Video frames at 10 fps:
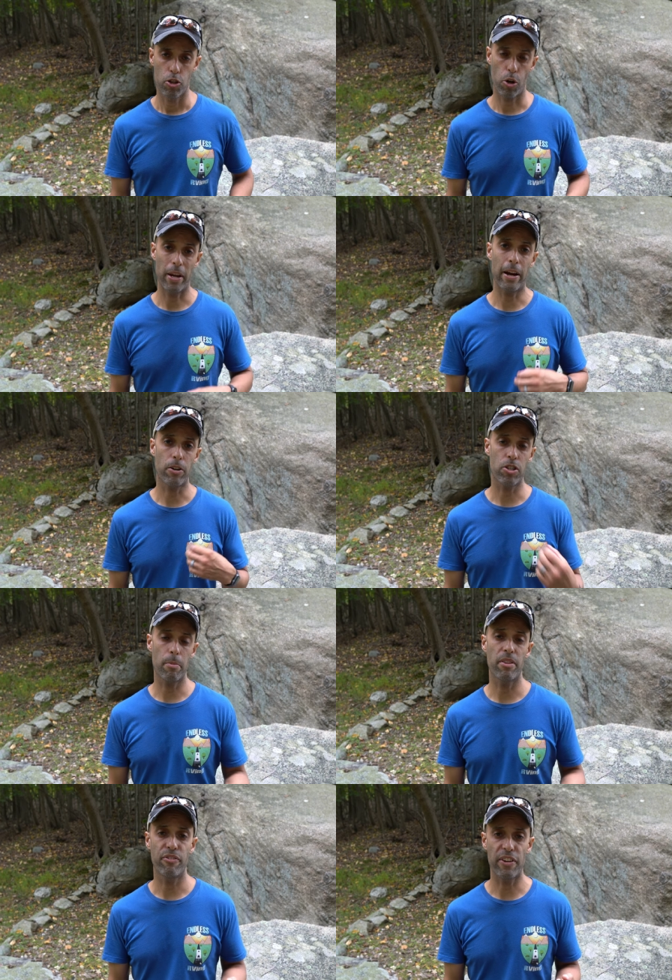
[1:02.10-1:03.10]
So here are some
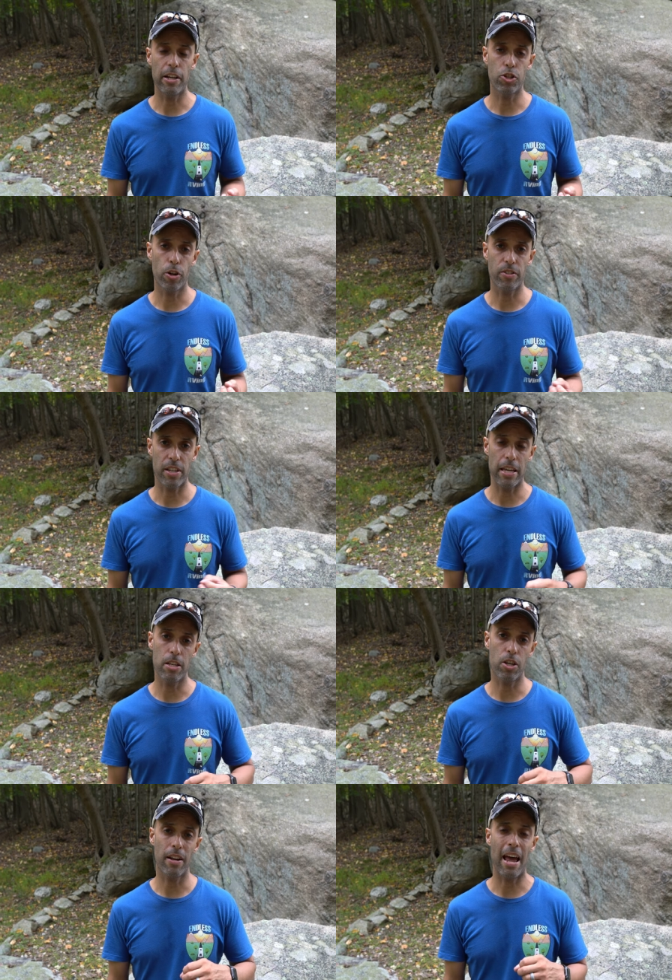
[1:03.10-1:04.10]
of the features. It
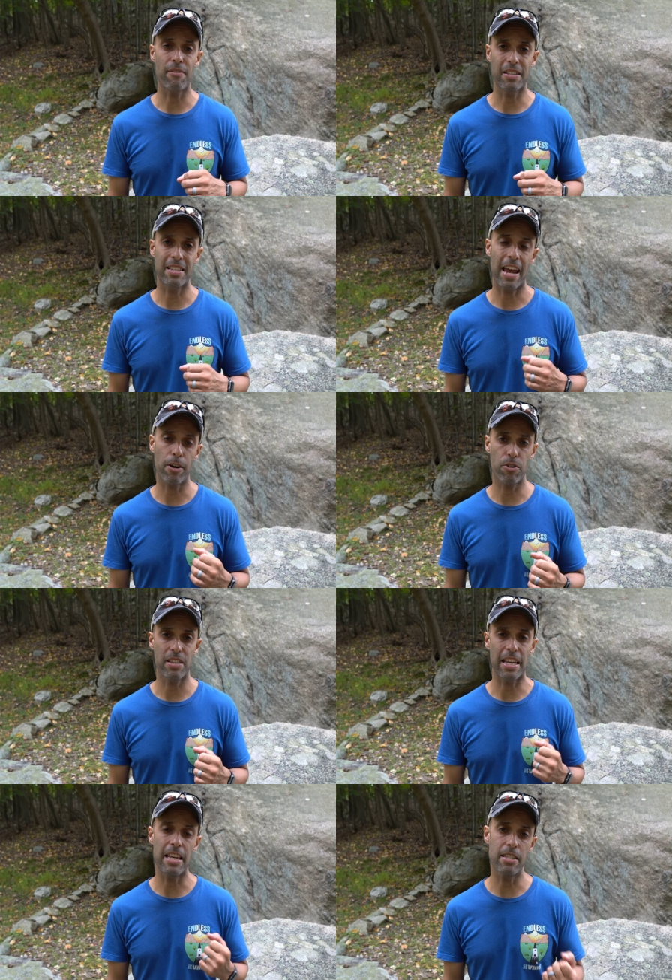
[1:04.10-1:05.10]
is going to have Entegra's
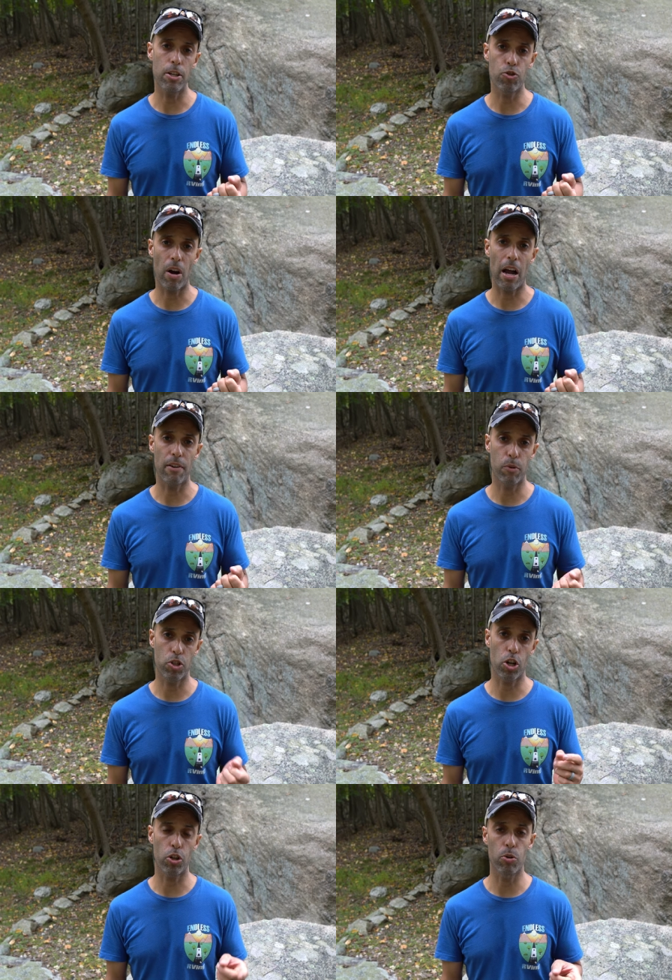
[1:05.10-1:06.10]
easy drive, which
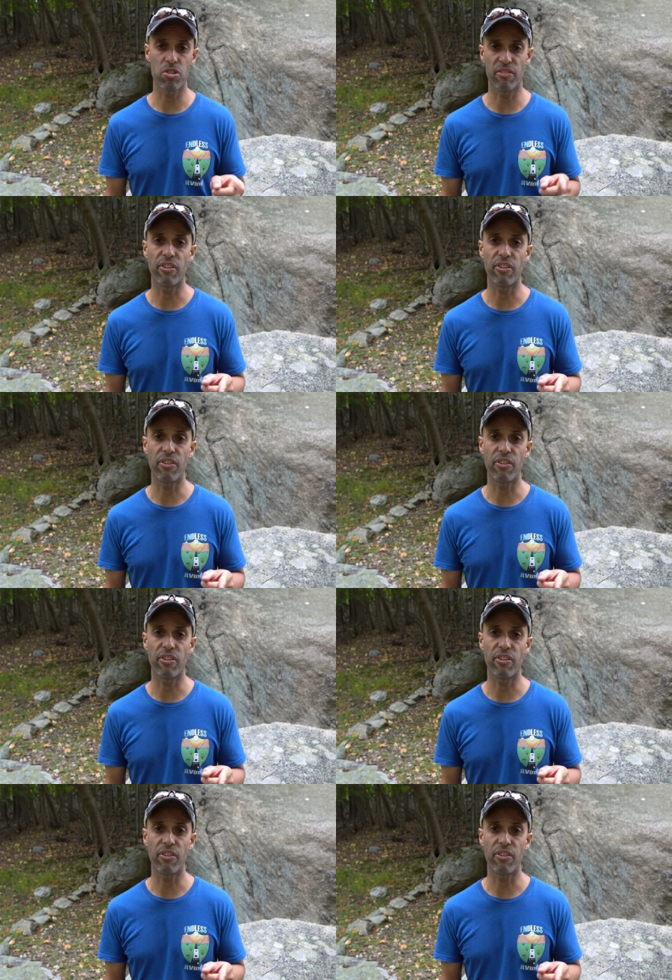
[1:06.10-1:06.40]
includes the